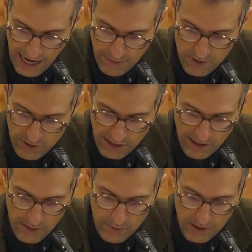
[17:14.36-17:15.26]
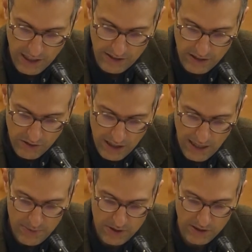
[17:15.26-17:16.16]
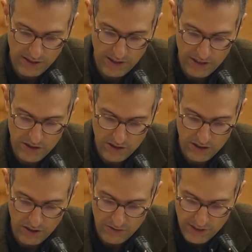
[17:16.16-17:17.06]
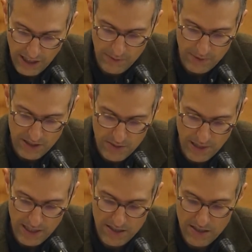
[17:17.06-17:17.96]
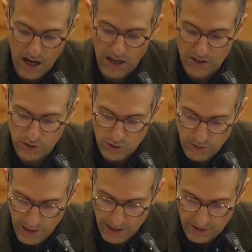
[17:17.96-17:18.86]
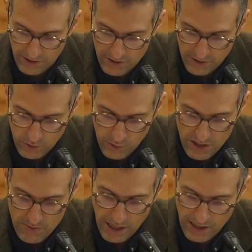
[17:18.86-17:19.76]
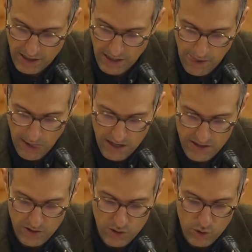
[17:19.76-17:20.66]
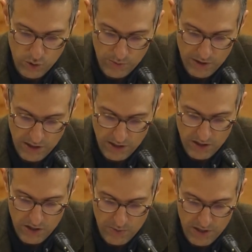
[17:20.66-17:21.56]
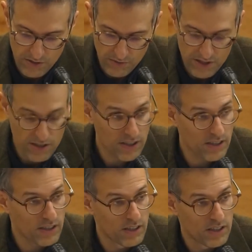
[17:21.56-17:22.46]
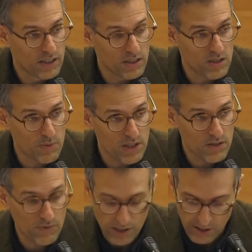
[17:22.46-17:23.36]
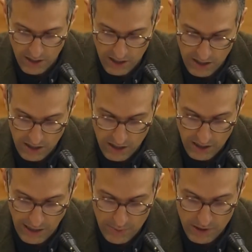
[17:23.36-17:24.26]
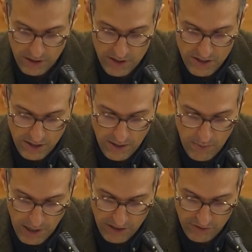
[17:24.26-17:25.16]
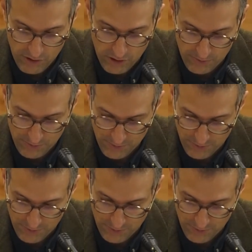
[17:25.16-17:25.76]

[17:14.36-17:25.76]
abstract labor and the real abstract nature of time and space are codependent. Once money has assumed the specific capitalist money form.